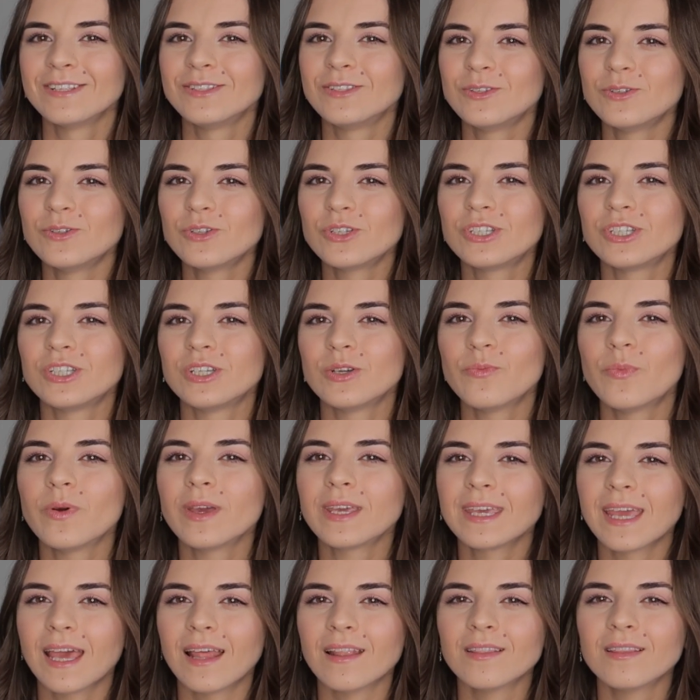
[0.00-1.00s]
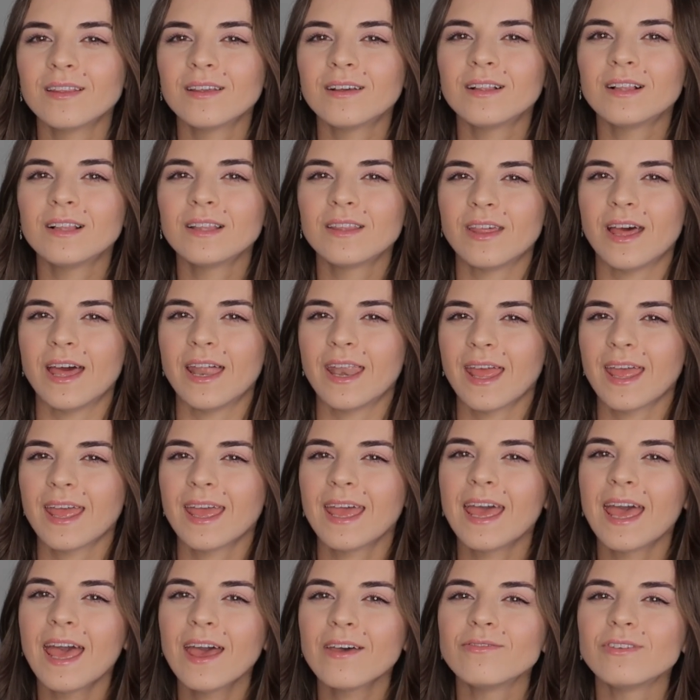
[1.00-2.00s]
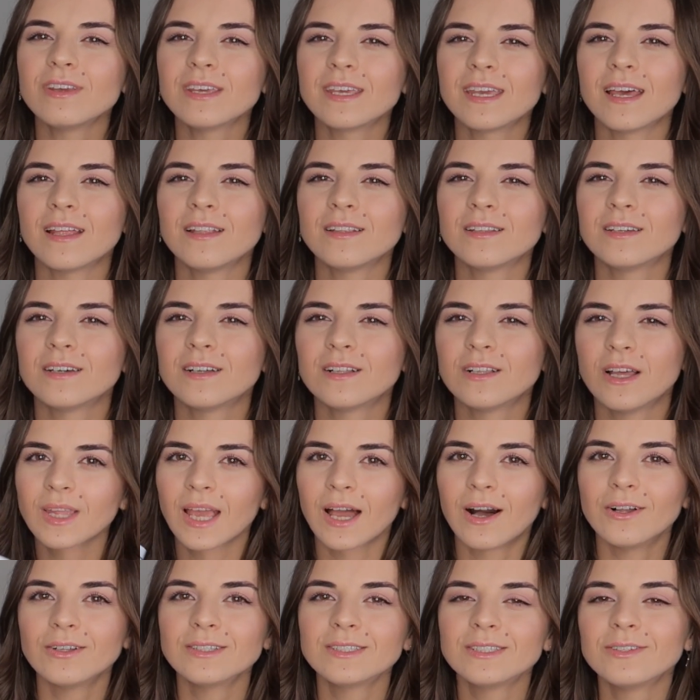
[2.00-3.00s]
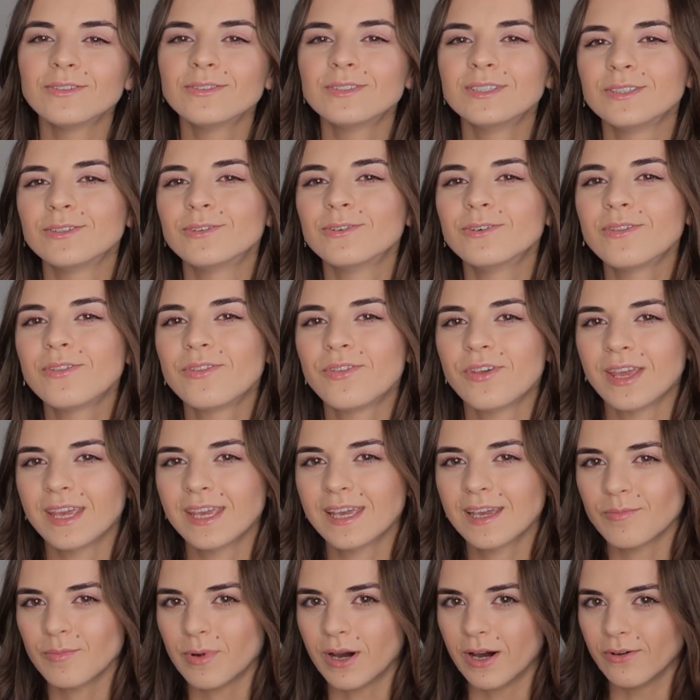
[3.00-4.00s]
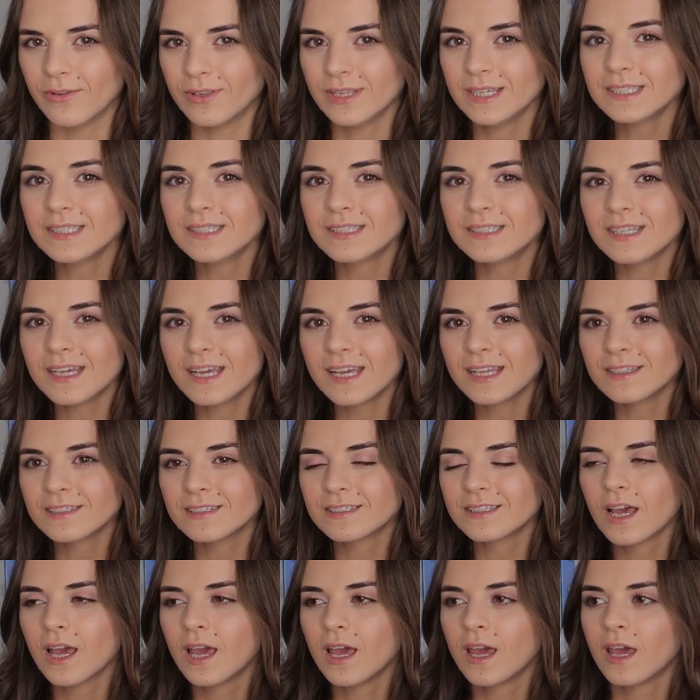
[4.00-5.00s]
to ship a candle, that a heavy candle. Also, the good thing about these tents,